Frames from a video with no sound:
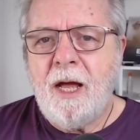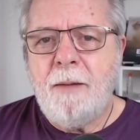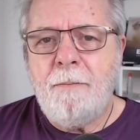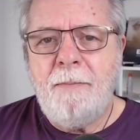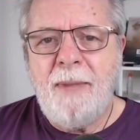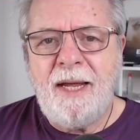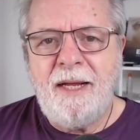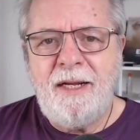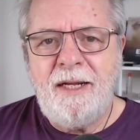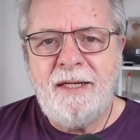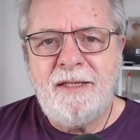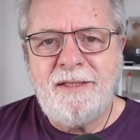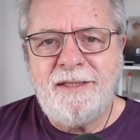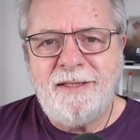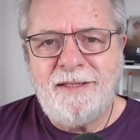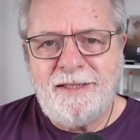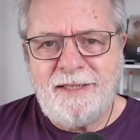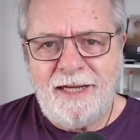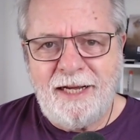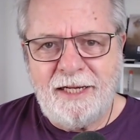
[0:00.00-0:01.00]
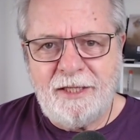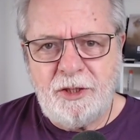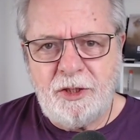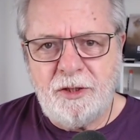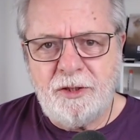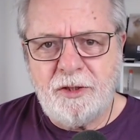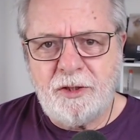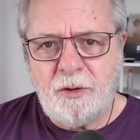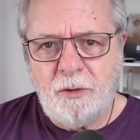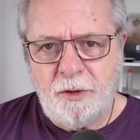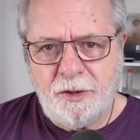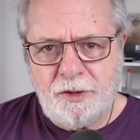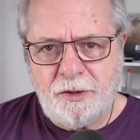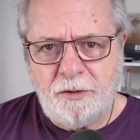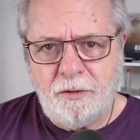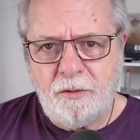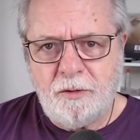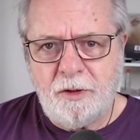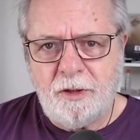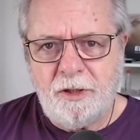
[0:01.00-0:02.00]
made his intentions
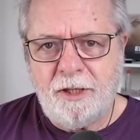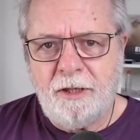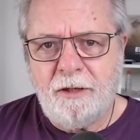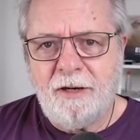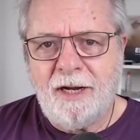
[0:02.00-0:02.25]
crystal clear